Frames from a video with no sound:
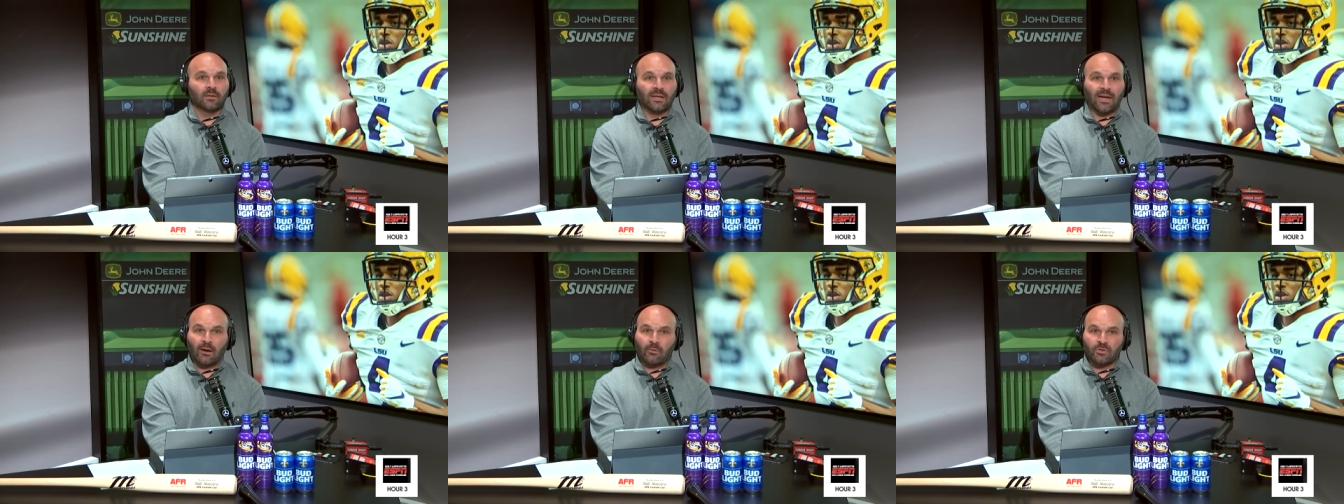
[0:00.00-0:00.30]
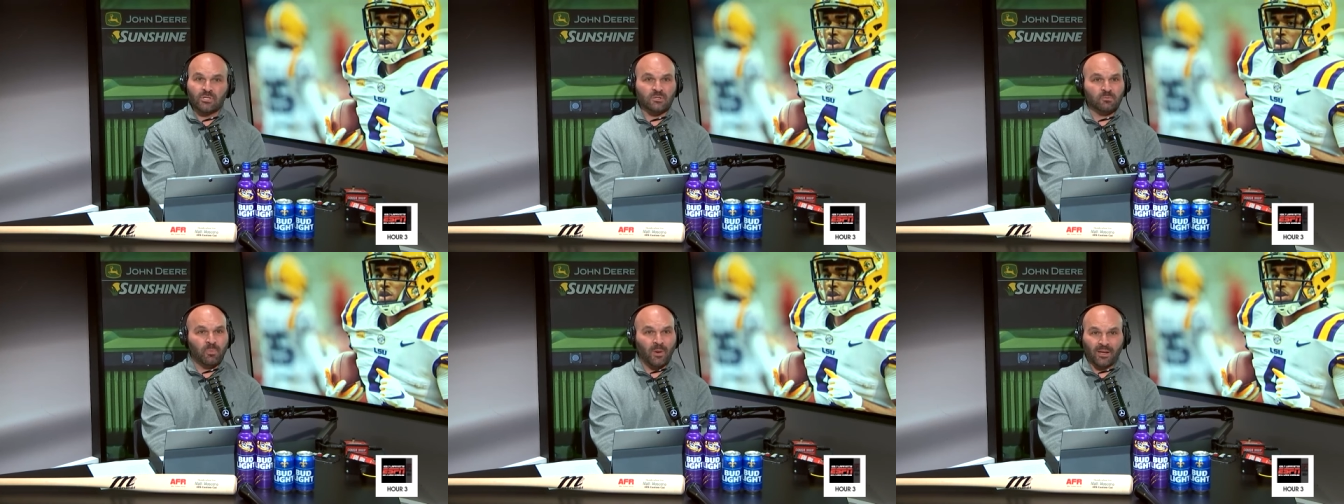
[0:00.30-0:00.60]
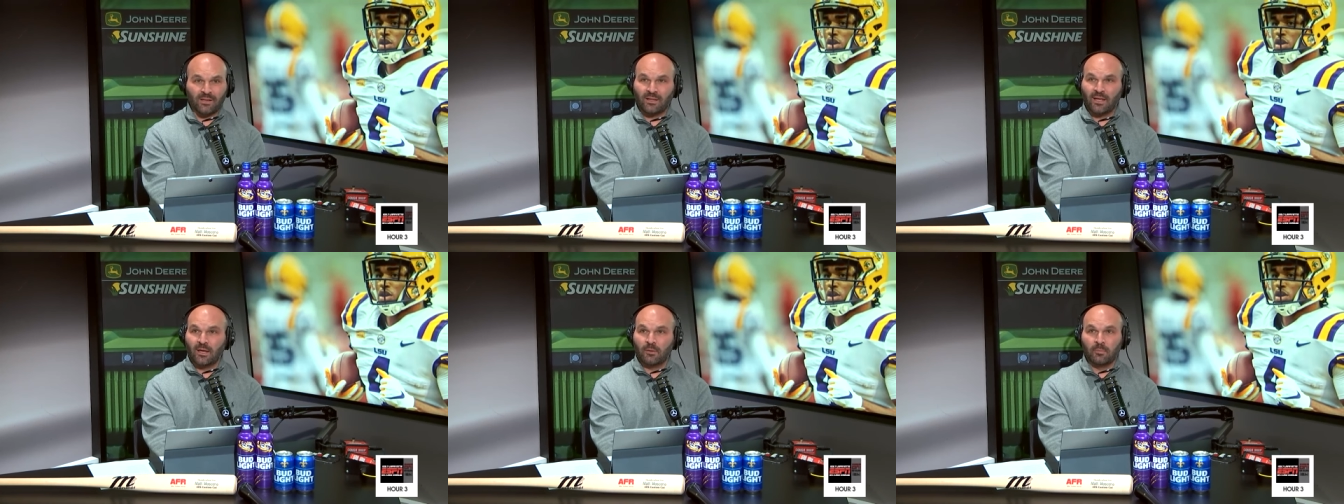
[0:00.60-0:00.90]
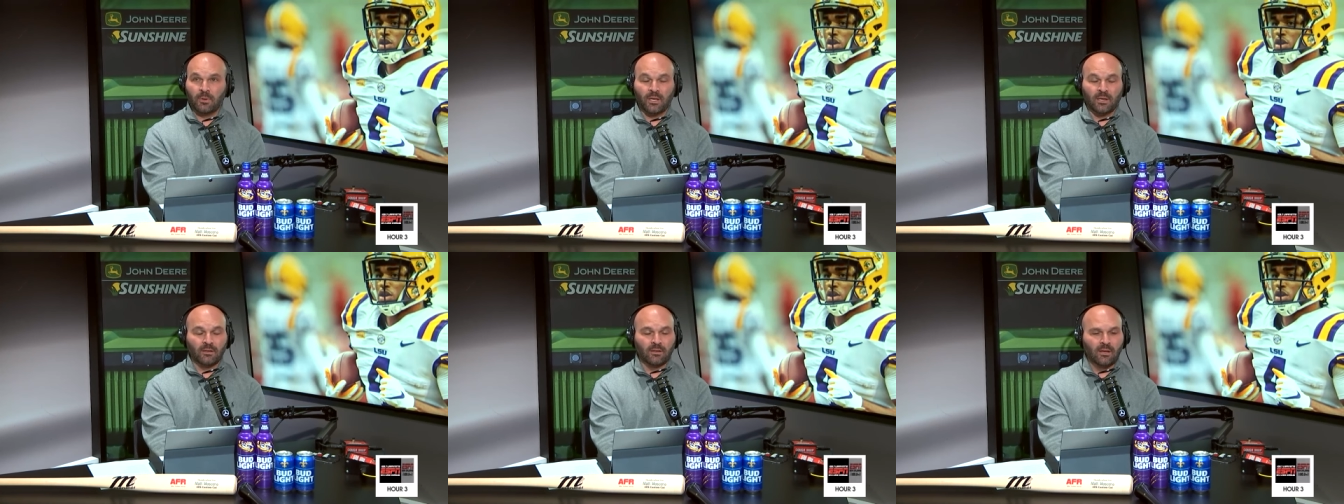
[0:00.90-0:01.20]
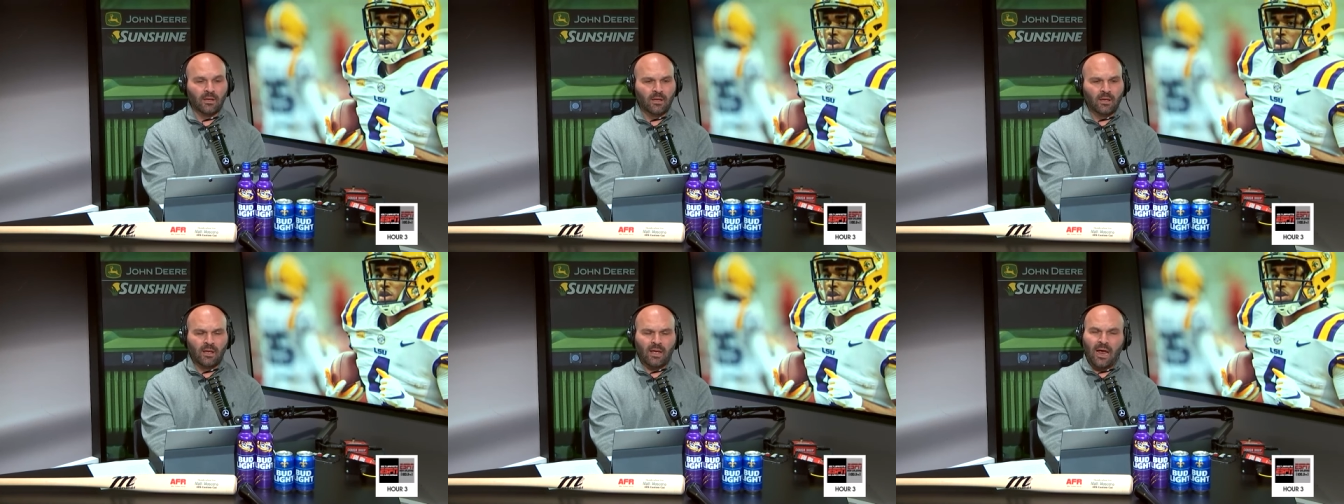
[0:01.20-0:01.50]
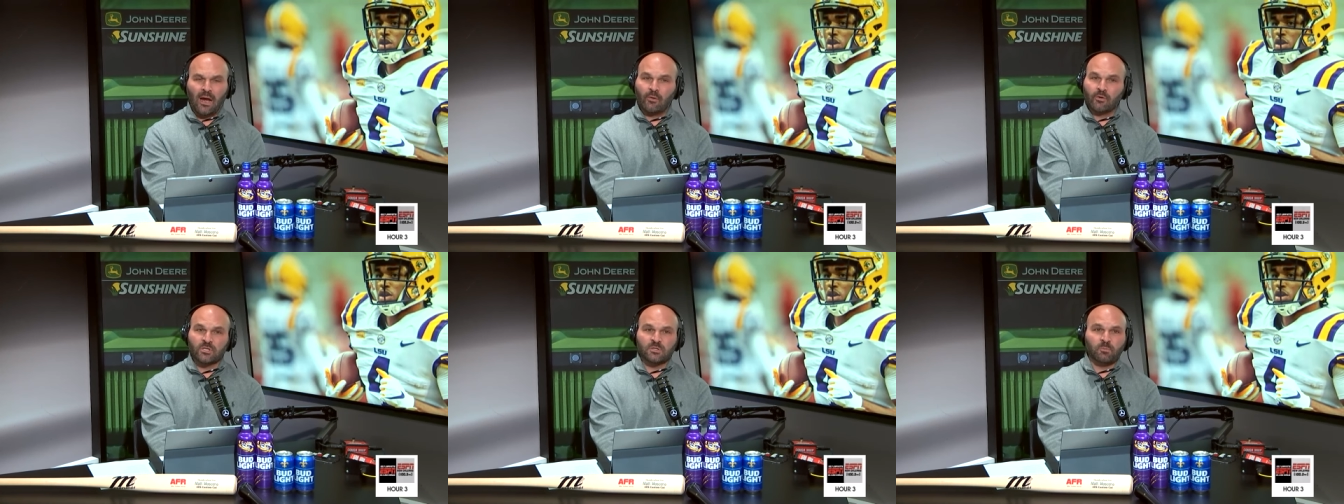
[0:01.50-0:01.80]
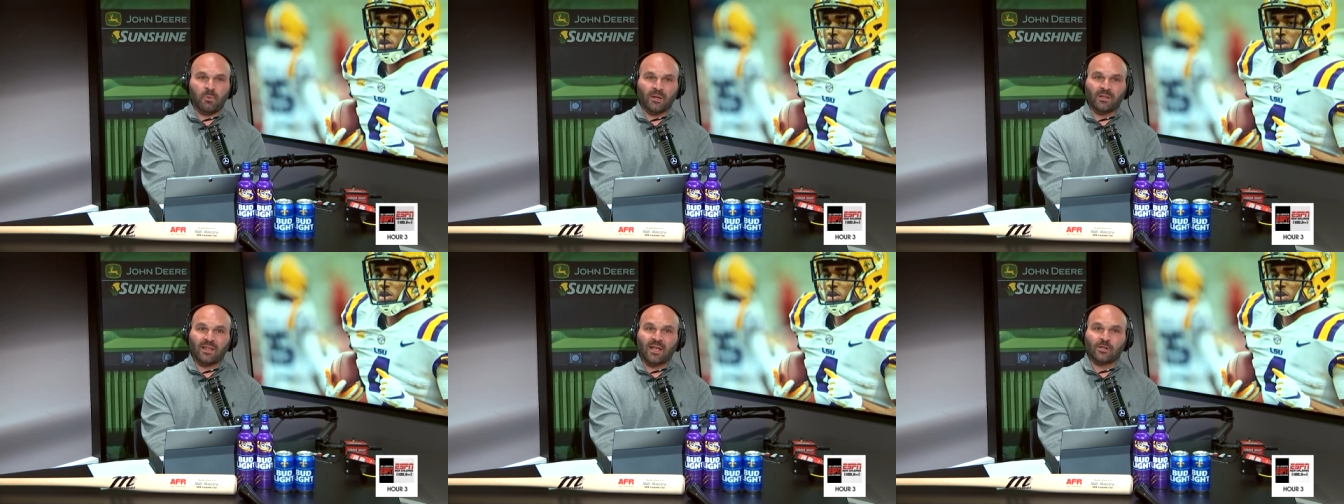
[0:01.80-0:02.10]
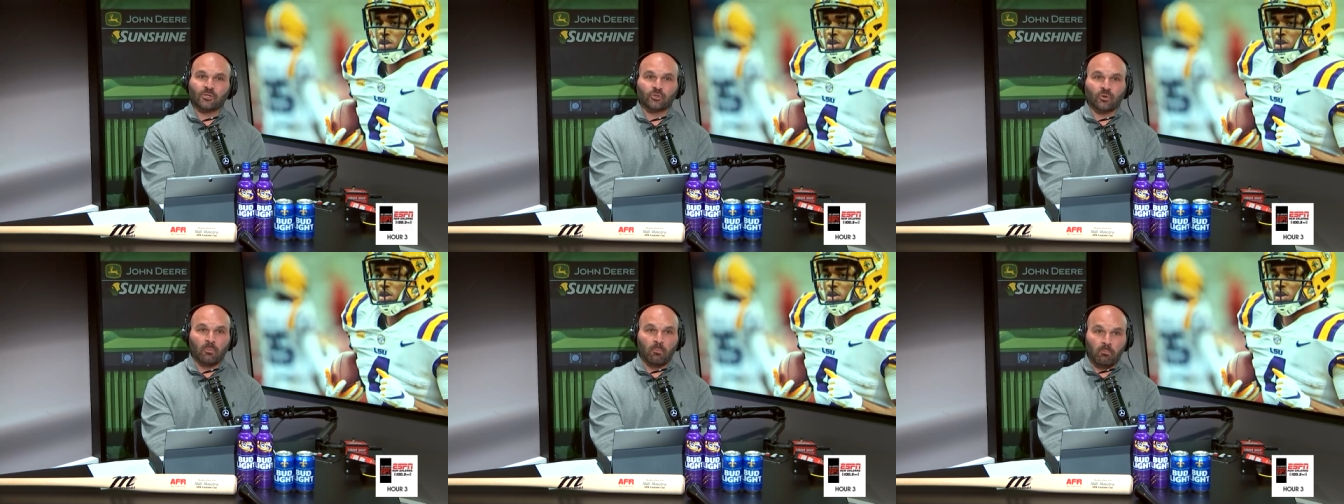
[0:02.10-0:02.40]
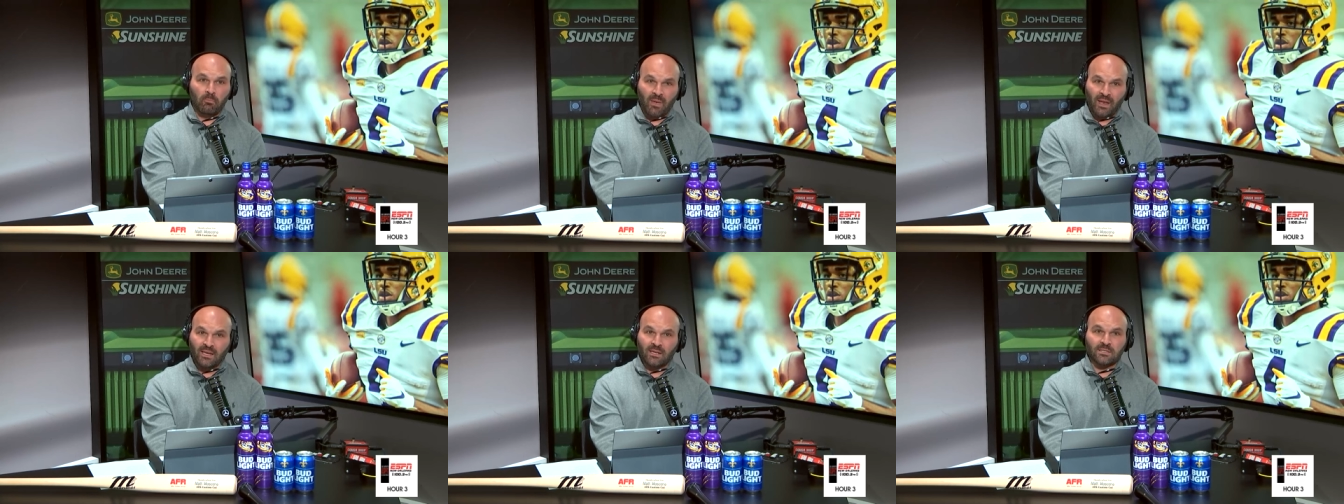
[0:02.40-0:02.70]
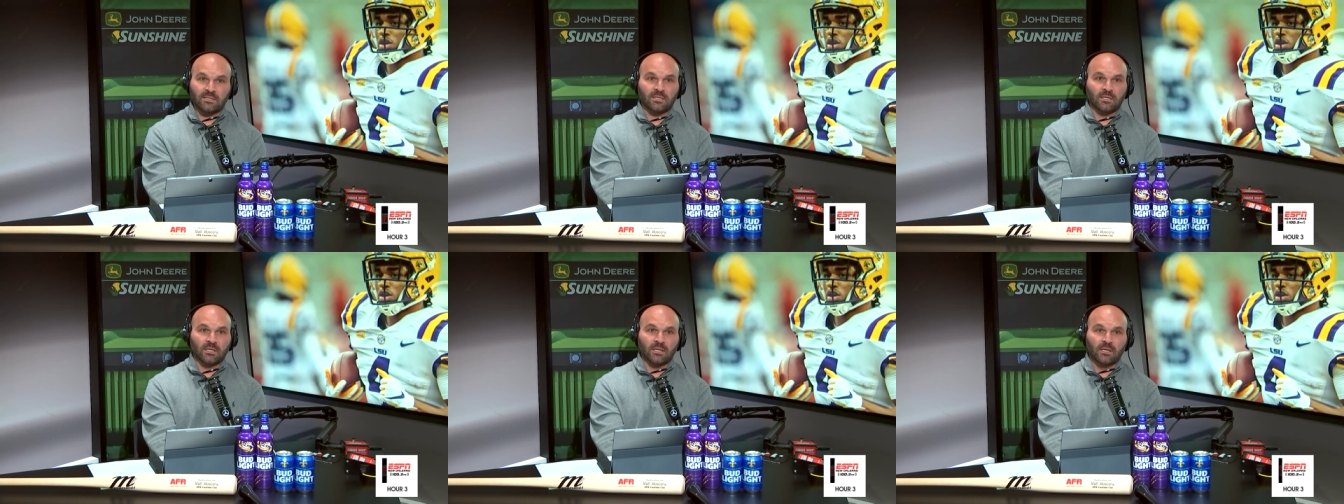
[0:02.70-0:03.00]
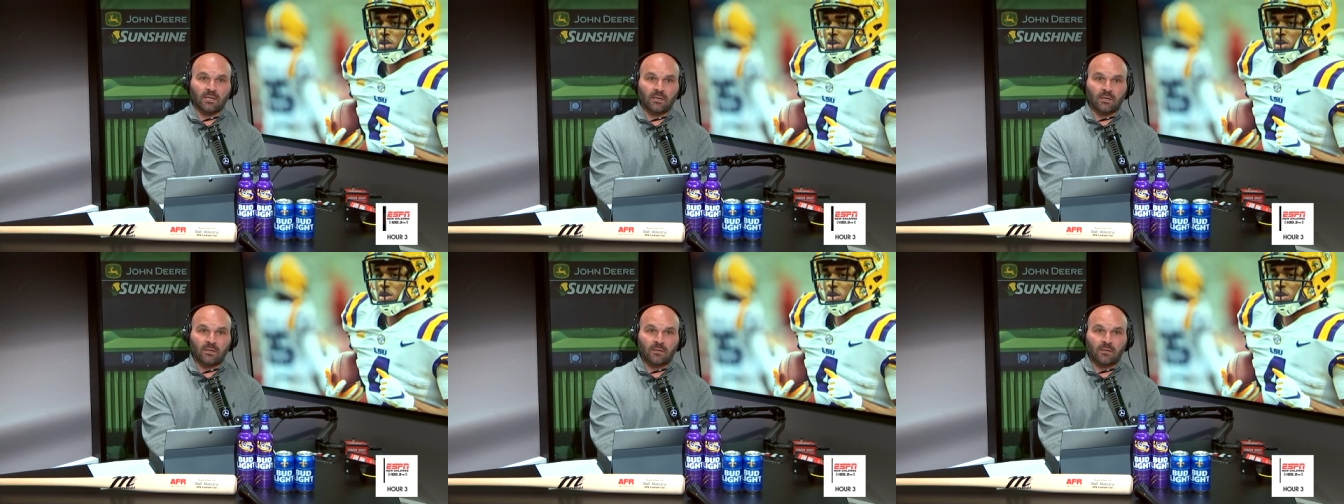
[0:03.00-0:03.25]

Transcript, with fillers: And I respect that, man. I respect that tremendously.